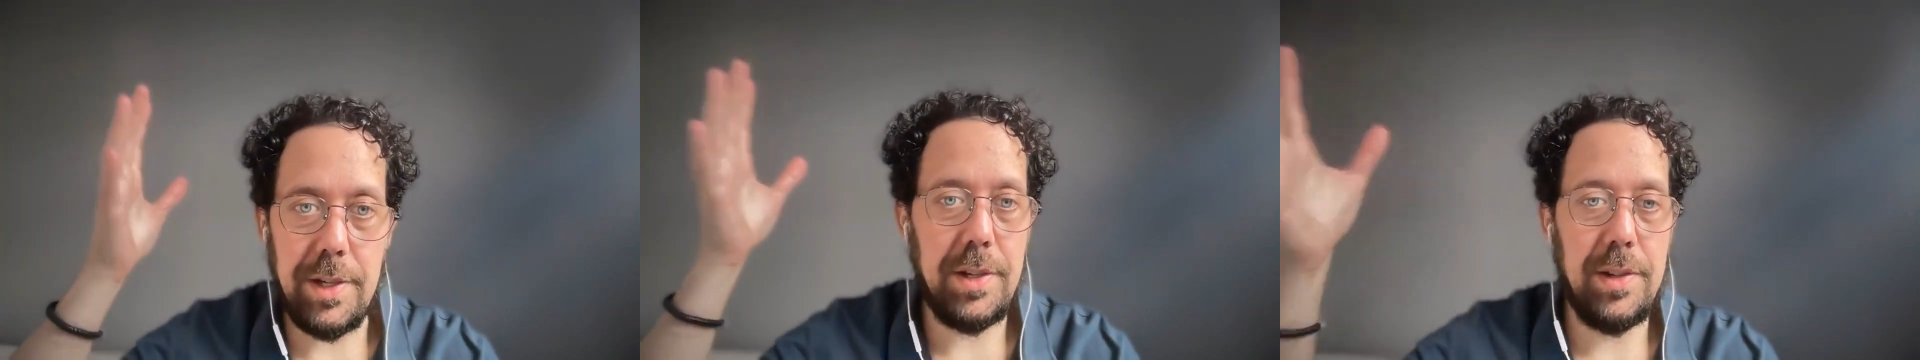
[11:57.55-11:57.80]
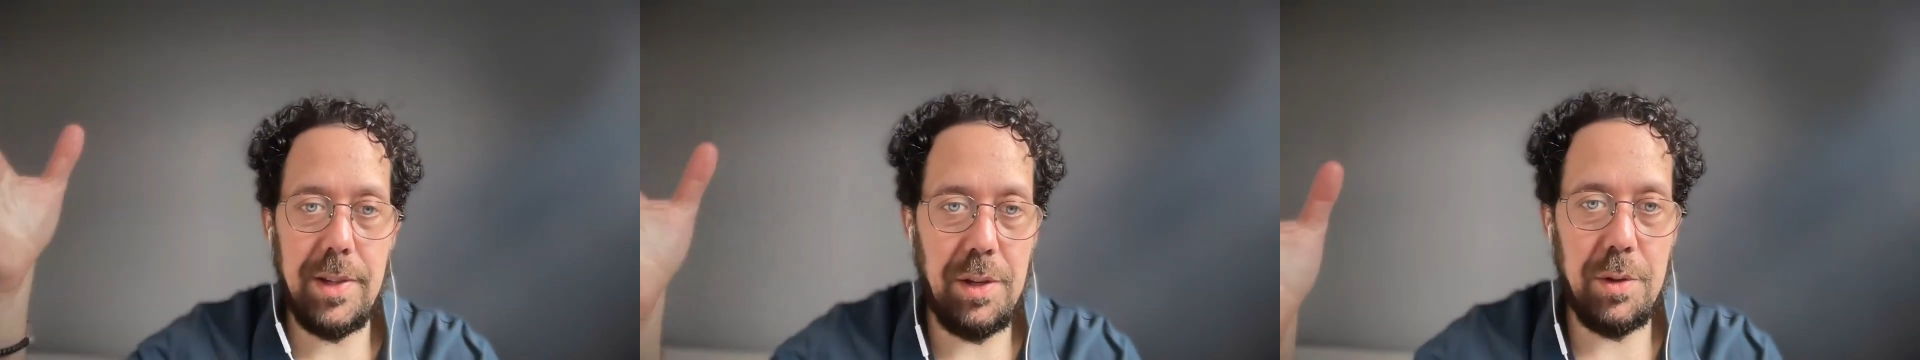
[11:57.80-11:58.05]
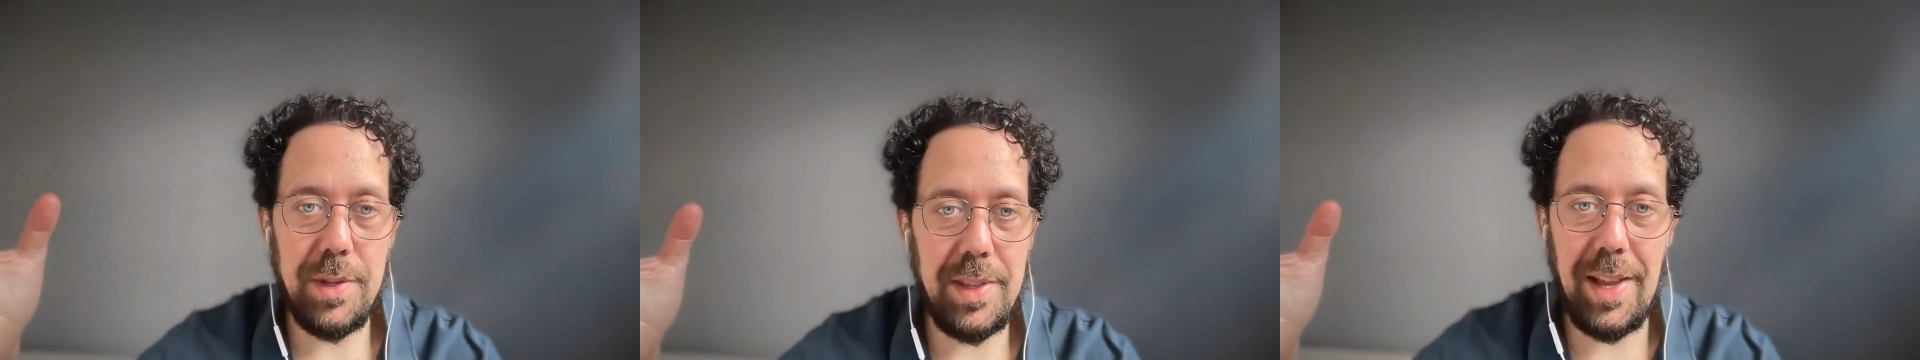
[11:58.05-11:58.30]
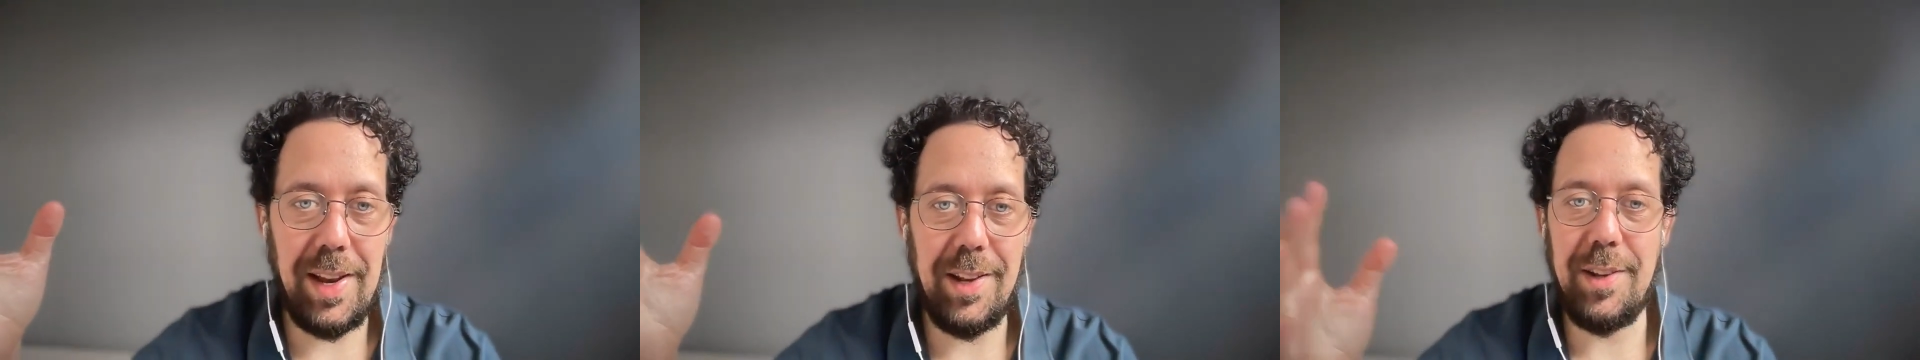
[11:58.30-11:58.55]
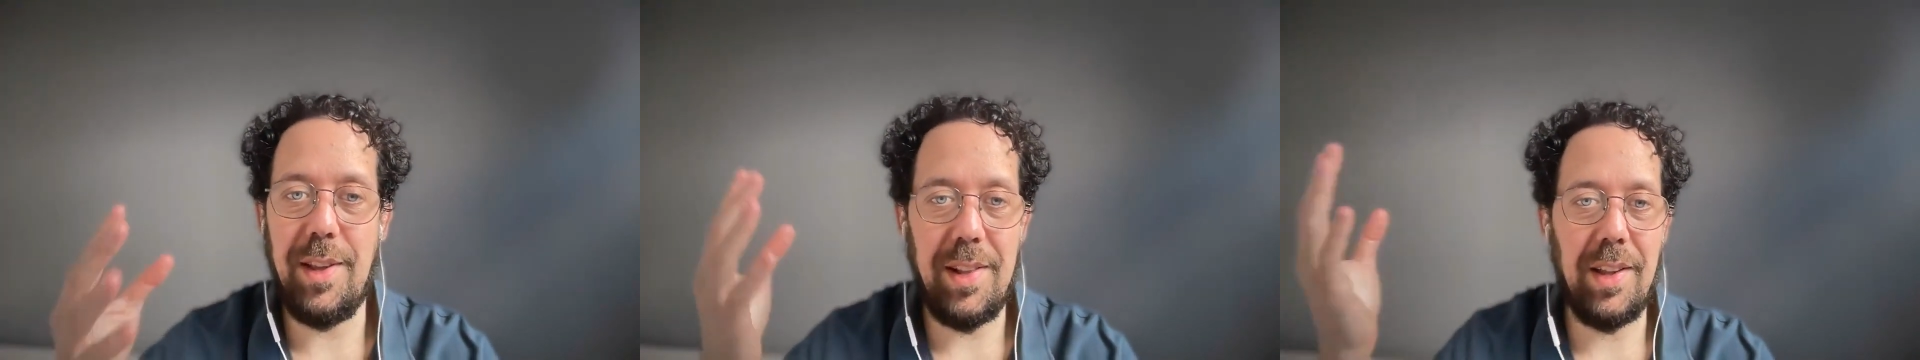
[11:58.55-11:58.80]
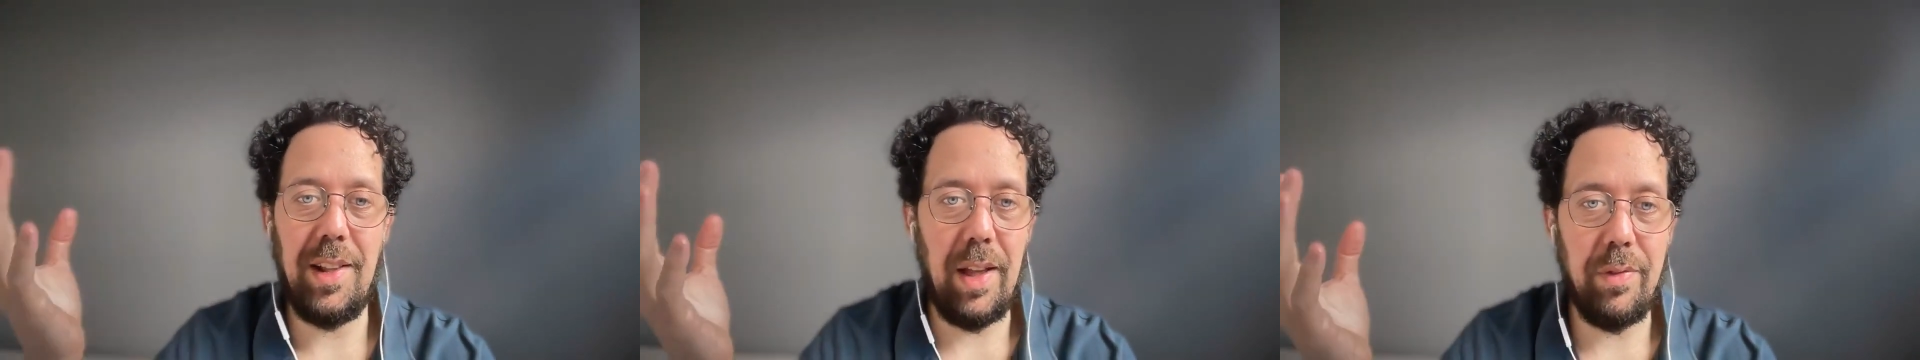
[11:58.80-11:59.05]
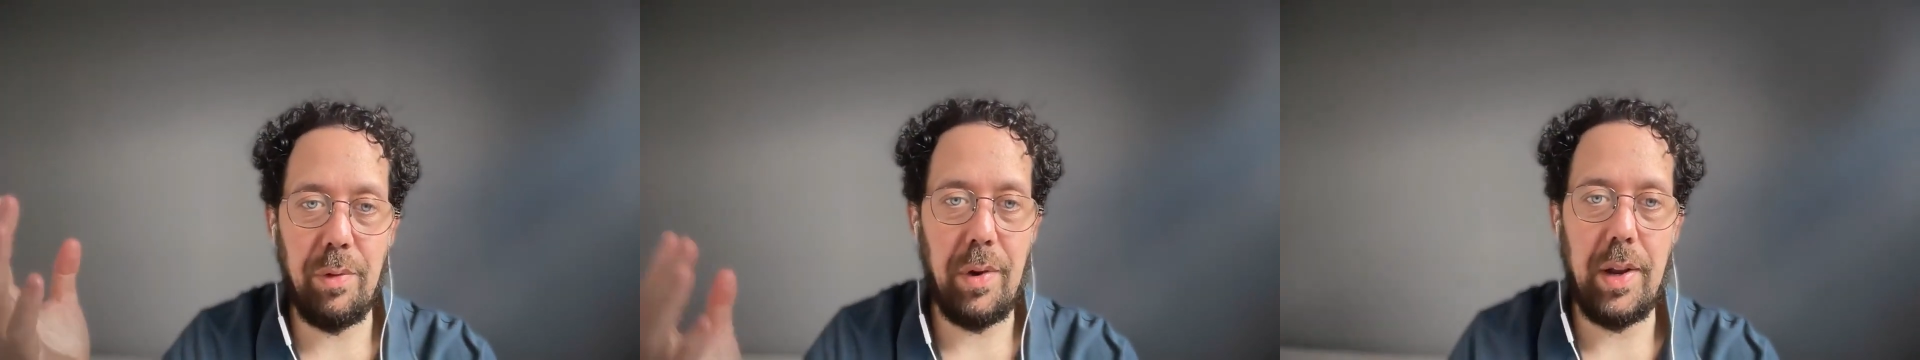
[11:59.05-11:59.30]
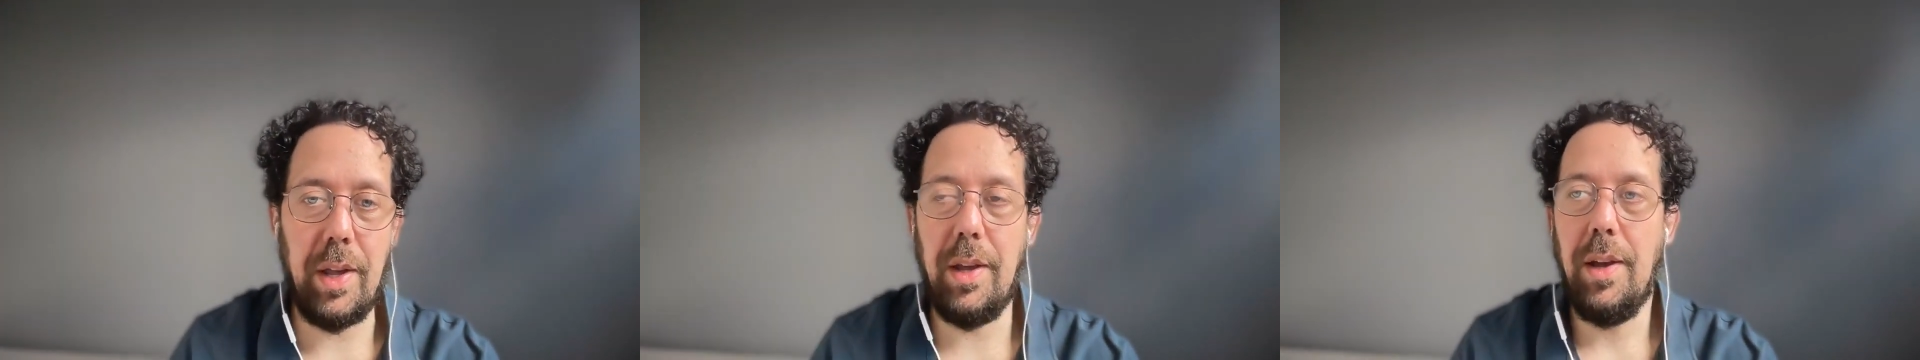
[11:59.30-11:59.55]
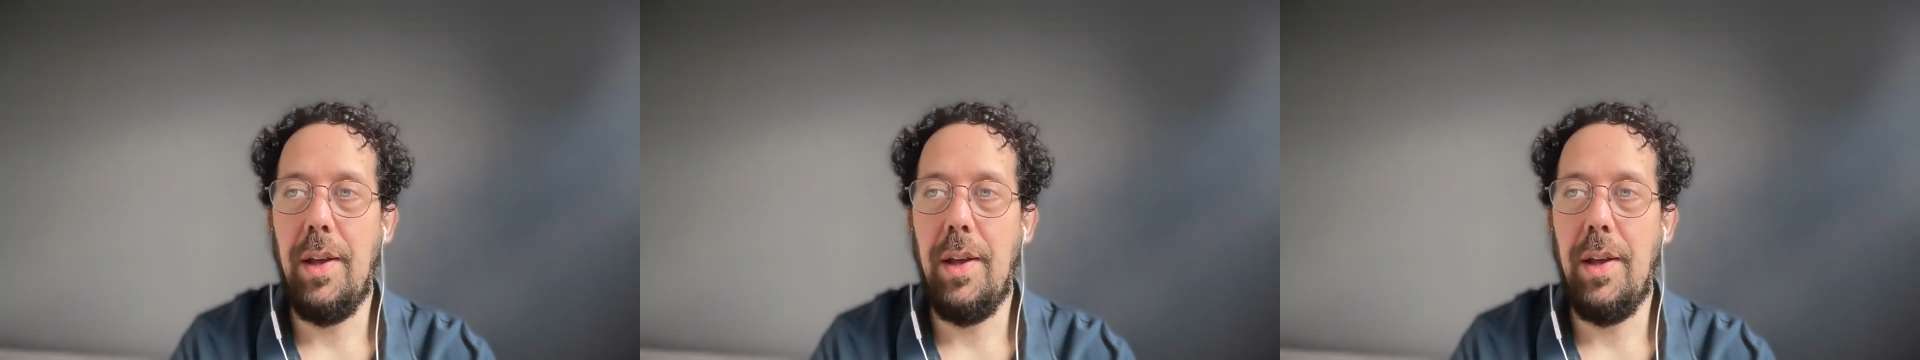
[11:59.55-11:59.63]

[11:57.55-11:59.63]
and, it's 10 out of 10, like life threatening.